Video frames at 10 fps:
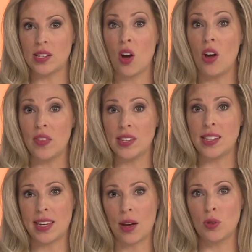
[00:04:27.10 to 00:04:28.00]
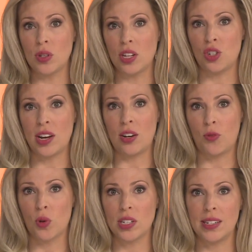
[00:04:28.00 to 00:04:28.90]
on the City Council agenda
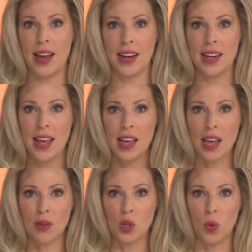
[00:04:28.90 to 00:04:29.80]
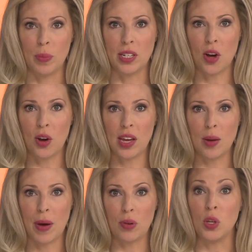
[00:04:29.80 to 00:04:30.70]
for tonight. Council will be
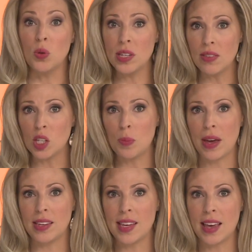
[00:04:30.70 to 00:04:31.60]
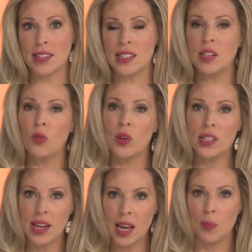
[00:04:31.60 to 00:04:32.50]
talking about using the space as a
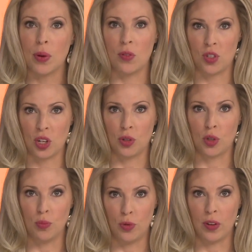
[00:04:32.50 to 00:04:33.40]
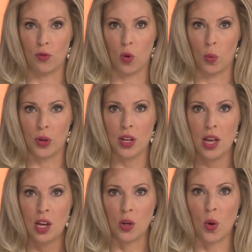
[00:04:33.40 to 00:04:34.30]
different type of shelter moving forward.
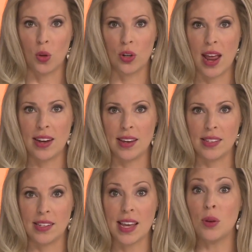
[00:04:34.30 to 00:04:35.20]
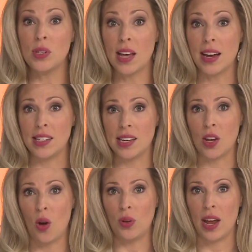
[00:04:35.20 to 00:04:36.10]
Nicole Hernandez is outside
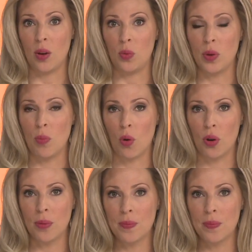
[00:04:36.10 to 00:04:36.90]
City Hall now with more.